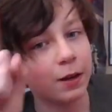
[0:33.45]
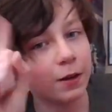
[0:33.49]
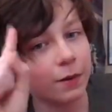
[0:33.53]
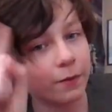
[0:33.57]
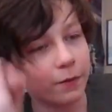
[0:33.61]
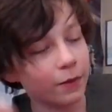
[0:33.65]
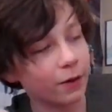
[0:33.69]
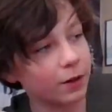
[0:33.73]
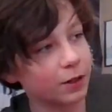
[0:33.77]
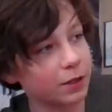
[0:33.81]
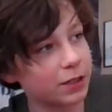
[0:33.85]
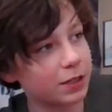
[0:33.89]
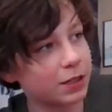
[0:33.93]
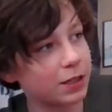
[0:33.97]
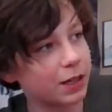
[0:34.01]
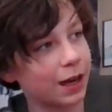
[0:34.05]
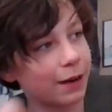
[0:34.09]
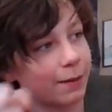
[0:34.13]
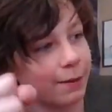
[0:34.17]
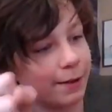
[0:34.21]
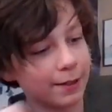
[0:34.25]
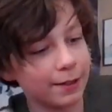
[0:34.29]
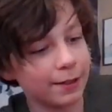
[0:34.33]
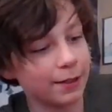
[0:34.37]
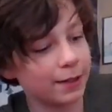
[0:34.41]
First
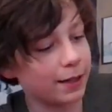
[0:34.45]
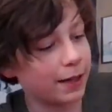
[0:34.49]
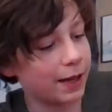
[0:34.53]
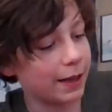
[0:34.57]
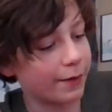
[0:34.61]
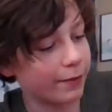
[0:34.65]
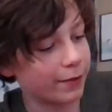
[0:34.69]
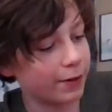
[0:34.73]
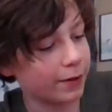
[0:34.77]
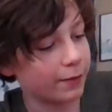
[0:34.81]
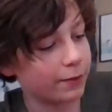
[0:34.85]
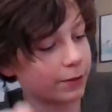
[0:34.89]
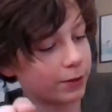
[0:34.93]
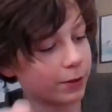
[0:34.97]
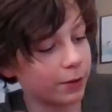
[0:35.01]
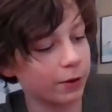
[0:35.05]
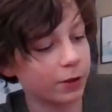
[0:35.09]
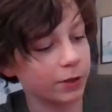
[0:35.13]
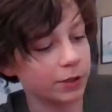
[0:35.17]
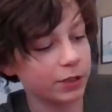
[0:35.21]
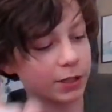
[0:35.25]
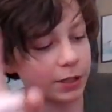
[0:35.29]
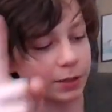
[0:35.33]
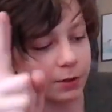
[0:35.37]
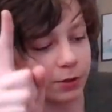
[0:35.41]
time I didn't have enough
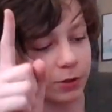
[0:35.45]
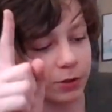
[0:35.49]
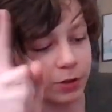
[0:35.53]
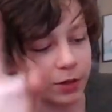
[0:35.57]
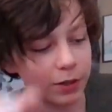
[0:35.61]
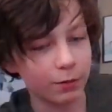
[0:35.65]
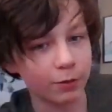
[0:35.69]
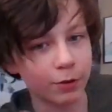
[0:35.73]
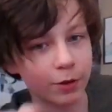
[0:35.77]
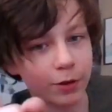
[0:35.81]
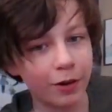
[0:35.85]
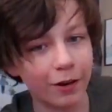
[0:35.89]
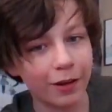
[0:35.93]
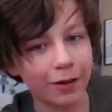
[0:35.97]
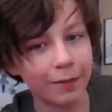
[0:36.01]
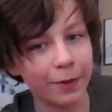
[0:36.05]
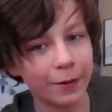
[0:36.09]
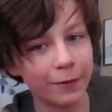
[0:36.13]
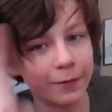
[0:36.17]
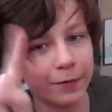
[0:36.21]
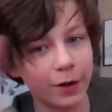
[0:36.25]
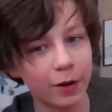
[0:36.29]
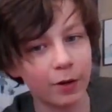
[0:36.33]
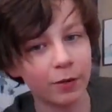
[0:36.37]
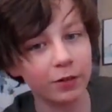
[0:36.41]
storage because I was trying to record on my
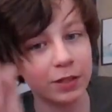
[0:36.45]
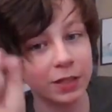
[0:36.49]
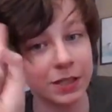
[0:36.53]
phone.